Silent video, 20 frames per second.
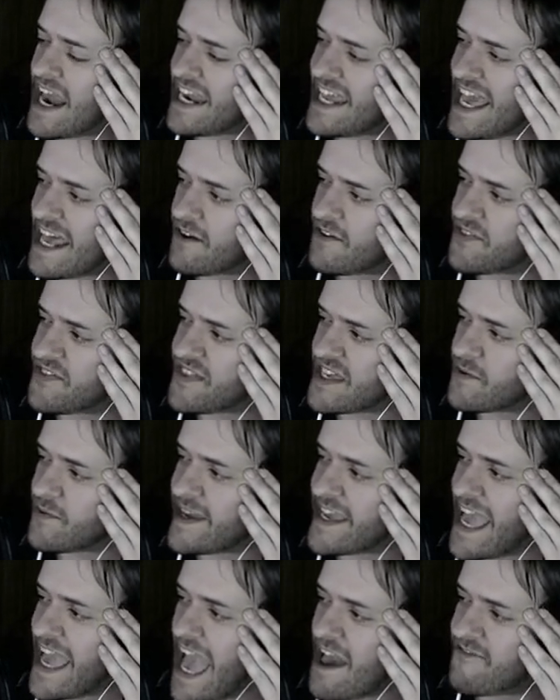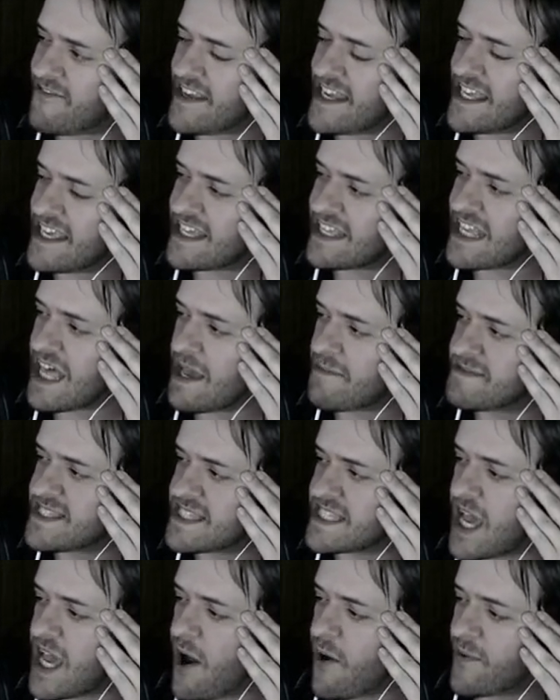honey, I don't think we have any club
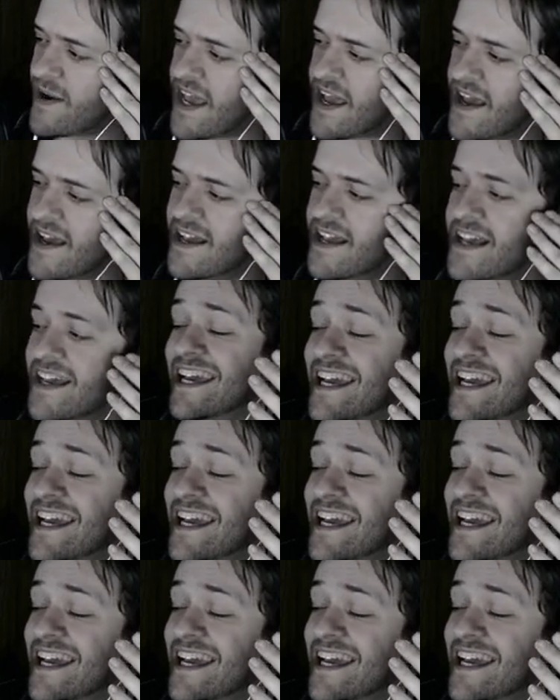soda.